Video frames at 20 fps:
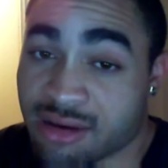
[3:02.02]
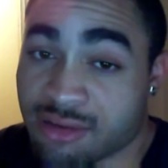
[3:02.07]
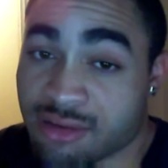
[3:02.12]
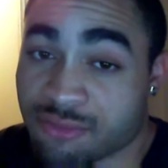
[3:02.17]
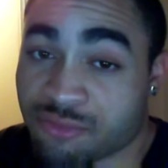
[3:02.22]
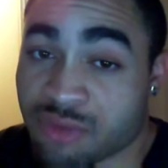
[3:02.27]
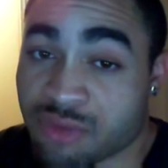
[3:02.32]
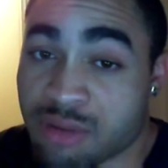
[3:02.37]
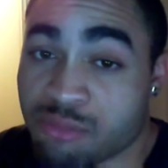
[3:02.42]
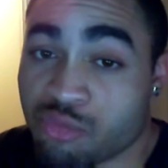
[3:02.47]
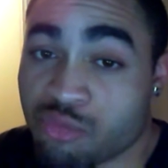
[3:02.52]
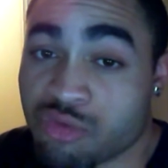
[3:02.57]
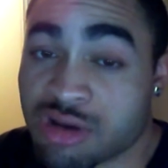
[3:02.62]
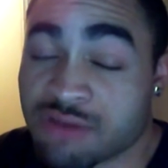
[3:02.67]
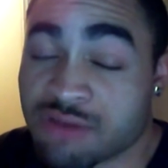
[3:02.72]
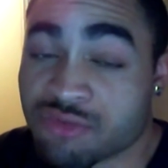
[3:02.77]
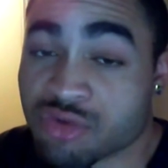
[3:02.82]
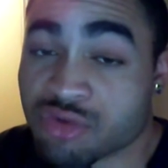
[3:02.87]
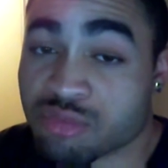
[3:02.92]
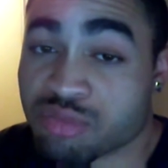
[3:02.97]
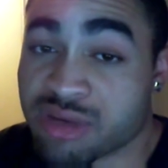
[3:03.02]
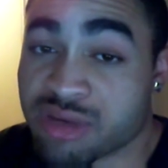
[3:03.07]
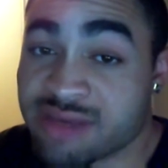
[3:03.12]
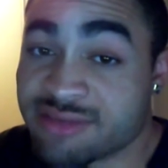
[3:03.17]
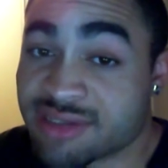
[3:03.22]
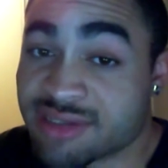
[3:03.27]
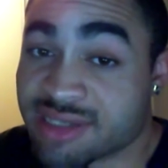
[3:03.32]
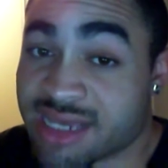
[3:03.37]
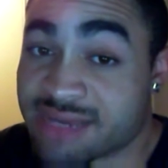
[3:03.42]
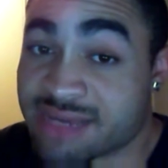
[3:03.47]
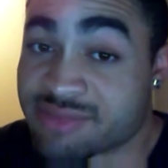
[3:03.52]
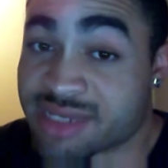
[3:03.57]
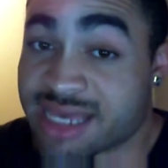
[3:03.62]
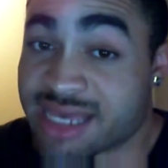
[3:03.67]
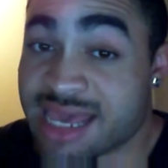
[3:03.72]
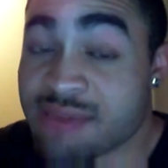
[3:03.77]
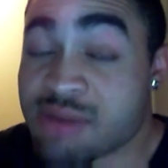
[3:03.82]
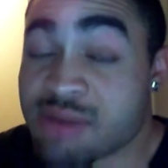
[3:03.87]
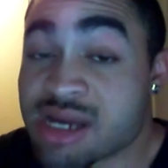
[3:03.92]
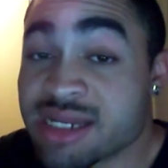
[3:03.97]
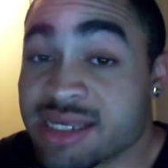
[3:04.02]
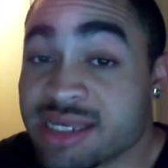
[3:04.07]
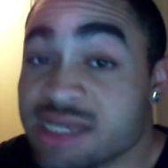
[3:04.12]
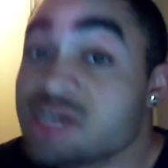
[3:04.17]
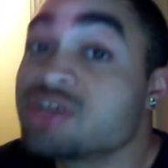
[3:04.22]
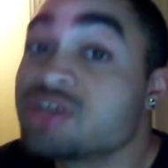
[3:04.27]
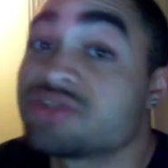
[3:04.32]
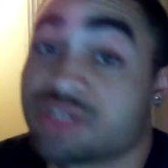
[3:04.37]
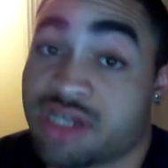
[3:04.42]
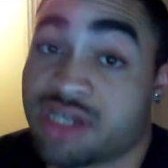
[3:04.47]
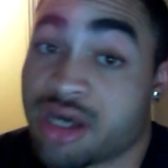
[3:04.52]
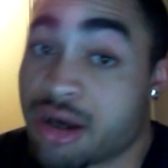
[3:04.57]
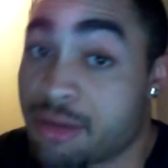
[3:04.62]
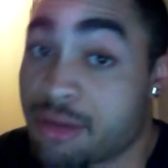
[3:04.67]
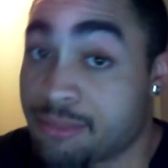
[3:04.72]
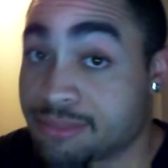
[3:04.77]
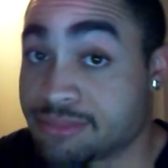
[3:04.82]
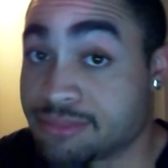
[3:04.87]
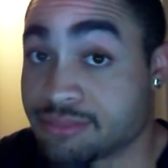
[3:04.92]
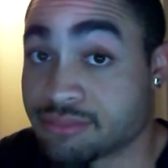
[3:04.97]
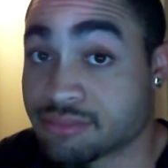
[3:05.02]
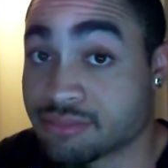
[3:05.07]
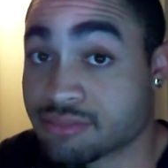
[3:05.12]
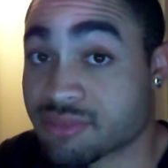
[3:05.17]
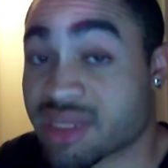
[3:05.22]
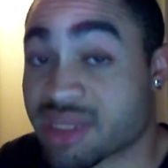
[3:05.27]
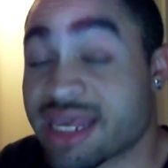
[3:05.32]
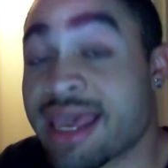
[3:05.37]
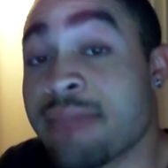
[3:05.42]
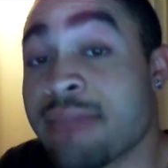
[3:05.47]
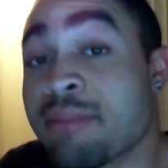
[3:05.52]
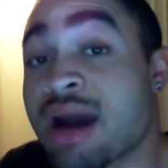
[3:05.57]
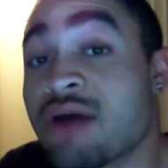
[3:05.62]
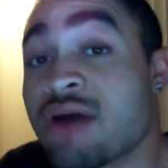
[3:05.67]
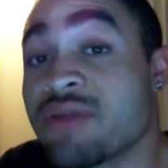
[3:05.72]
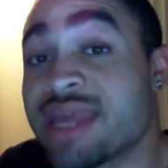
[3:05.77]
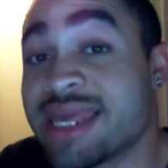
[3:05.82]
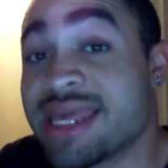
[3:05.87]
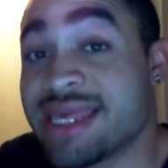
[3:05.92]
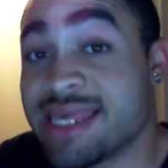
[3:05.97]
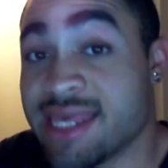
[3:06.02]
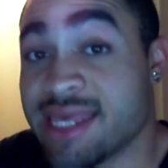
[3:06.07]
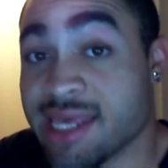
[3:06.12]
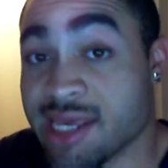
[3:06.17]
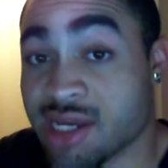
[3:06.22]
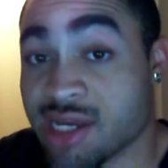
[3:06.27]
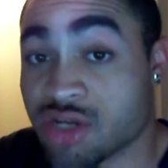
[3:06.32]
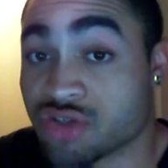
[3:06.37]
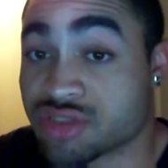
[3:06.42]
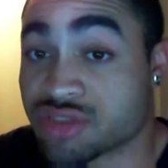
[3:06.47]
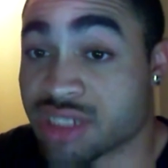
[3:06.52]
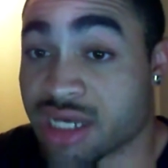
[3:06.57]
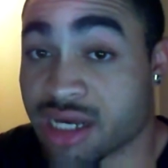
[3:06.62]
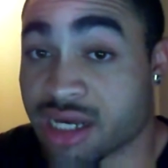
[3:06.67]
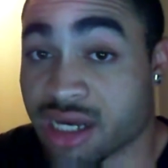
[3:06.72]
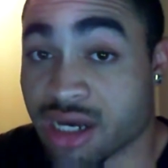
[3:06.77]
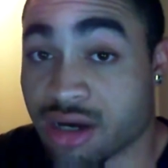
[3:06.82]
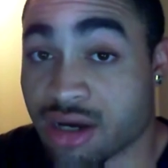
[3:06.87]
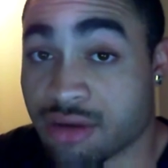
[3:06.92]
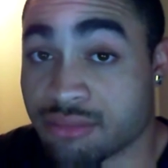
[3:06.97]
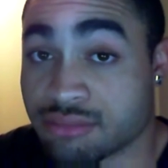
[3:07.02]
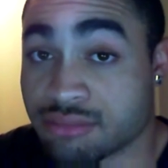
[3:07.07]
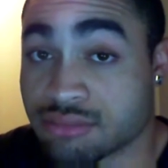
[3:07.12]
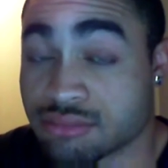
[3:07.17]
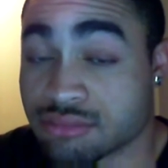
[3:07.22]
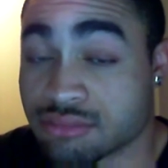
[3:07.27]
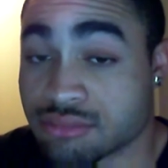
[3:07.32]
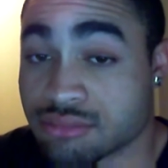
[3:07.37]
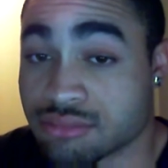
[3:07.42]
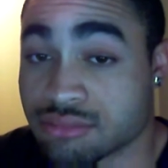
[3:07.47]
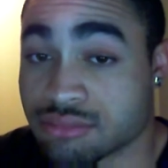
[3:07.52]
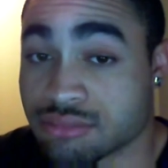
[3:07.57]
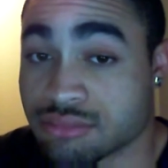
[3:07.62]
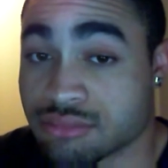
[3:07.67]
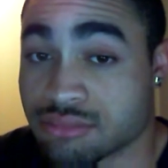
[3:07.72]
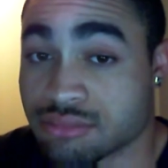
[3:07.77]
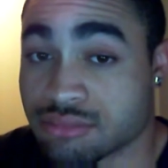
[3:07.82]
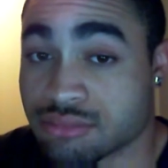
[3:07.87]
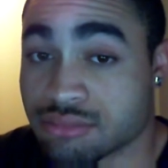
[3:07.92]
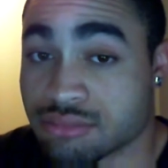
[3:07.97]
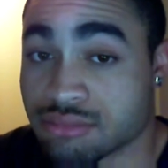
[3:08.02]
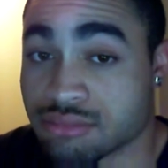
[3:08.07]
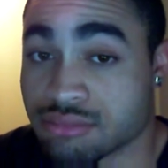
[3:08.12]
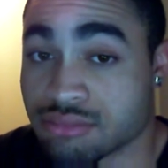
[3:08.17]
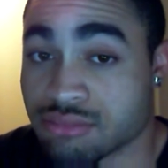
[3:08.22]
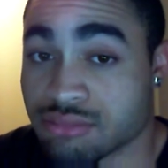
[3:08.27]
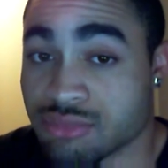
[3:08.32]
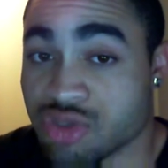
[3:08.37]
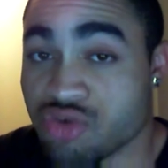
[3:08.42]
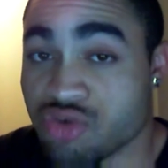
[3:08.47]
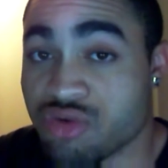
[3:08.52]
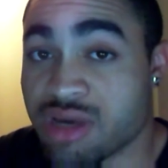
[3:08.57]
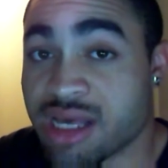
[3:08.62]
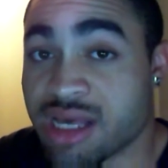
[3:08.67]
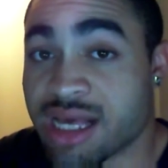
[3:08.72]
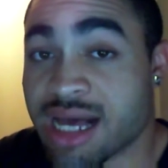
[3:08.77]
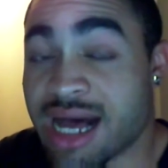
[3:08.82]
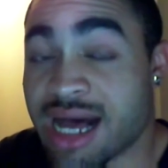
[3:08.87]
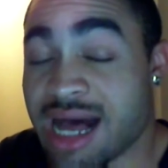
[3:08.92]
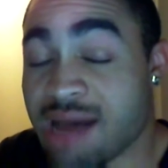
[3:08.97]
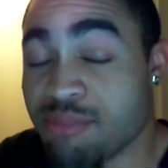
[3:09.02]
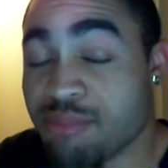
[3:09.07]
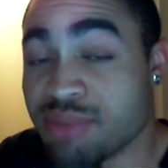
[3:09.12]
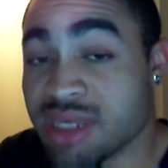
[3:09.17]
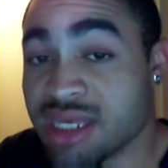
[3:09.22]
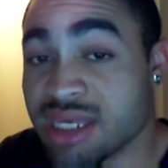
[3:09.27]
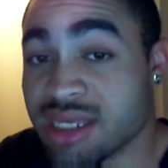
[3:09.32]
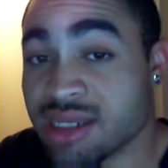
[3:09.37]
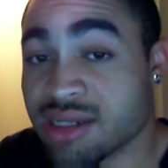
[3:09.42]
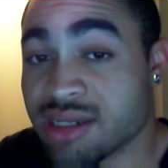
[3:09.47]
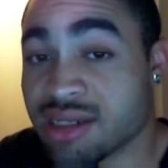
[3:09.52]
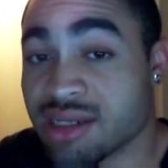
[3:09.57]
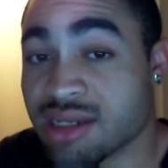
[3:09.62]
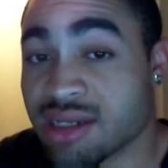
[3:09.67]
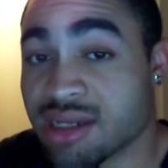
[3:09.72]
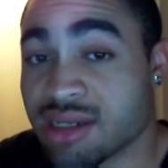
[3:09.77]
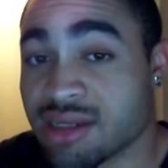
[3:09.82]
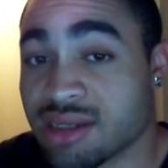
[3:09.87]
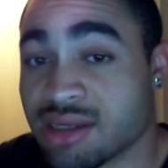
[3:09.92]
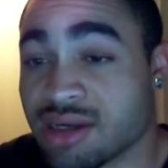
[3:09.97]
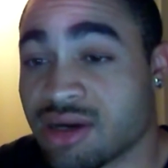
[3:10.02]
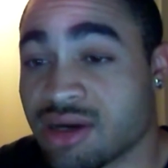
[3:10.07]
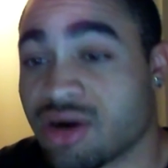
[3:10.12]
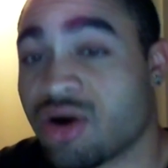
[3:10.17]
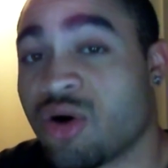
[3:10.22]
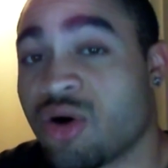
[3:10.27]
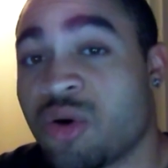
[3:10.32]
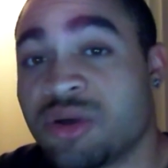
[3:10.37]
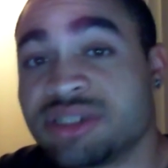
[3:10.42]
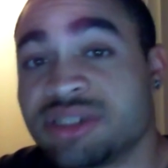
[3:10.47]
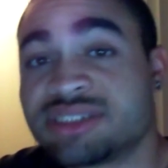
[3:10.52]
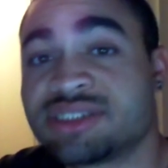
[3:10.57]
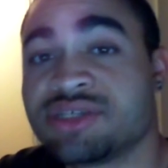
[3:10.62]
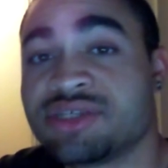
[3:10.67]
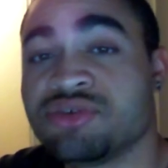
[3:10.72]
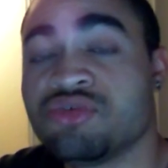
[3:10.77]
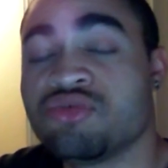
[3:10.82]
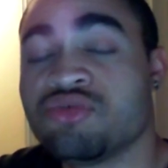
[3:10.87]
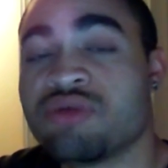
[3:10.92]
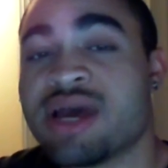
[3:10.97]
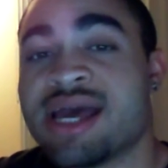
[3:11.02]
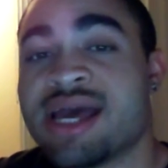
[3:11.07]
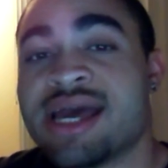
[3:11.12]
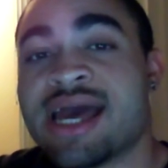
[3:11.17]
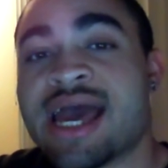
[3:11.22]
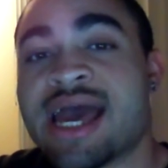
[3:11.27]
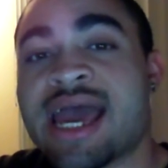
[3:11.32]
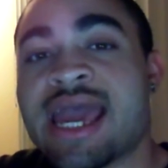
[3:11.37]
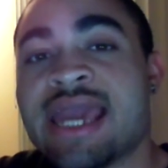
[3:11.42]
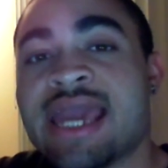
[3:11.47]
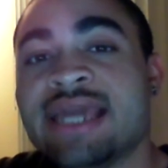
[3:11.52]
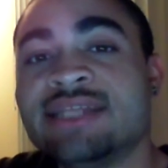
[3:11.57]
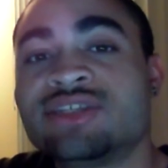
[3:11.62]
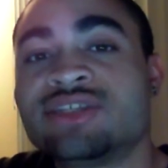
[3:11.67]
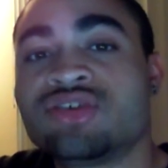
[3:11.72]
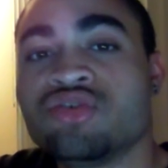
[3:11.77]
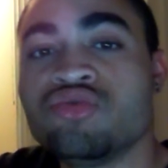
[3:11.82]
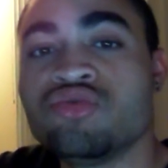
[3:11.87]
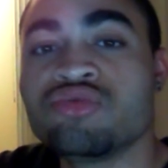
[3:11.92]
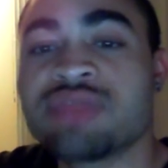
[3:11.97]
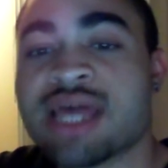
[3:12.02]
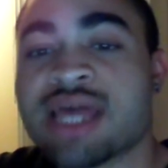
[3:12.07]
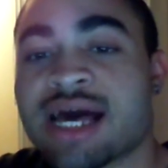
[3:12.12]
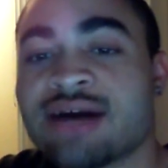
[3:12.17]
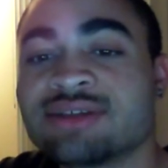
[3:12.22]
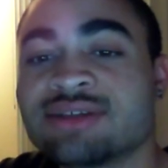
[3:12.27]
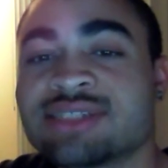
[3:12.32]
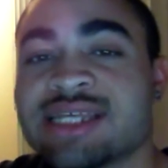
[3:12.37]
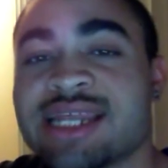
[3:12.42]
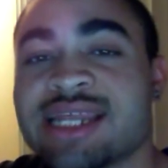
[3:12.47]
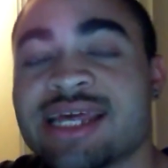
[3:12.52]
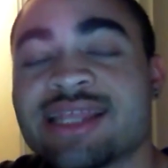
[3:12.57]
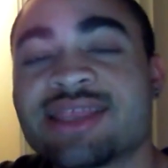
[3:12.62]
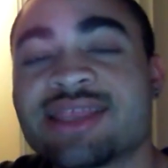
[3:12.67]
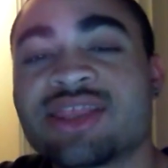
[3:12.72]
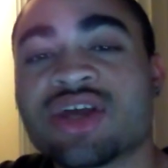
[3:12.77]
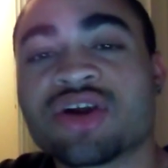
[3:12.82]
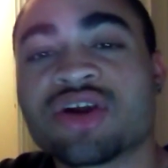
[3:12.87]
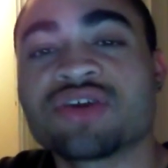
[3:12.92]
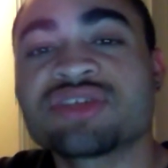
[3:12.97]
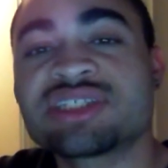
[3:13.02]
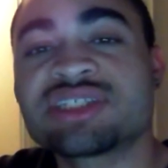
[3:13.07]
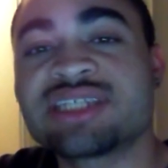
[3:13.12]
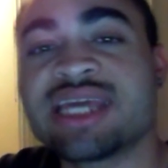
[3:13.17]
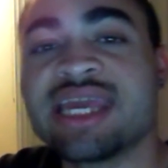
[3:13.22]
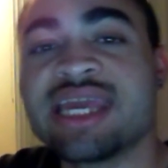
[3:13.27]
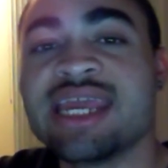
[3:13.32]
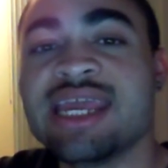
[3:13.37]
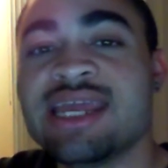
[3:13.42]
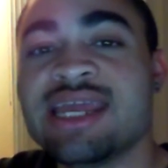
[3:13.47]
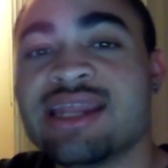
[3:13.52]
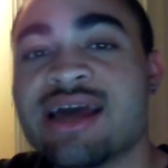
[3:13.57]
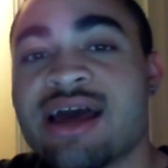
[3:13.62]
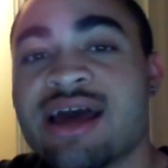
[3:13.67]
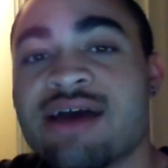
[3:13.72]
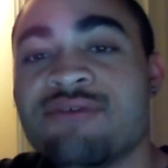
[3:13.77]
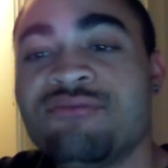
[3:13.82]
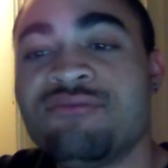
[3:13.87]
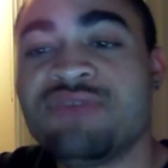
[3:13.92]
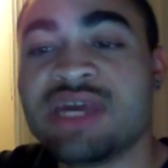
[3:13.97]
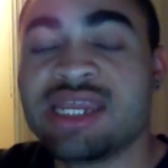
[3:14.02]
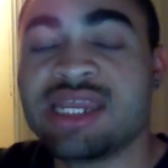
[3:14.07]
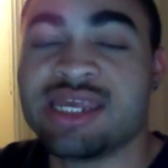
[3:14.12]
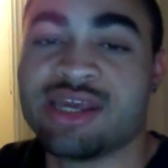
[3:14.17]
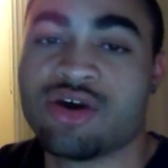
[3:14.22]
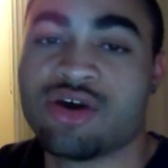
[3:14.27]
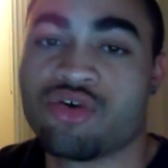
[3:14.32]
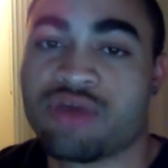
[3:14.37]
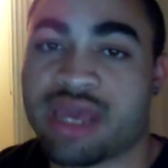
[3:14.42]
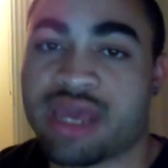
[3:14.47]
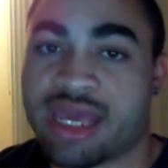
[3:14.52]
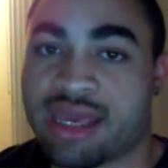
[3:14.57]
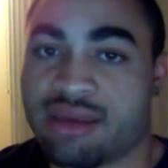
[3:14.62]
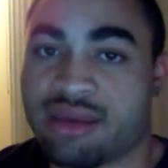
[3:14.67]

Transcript: from one of your previous games? It came out years ago. Came out years ago. You copy it onto a two thousand thirteen video game.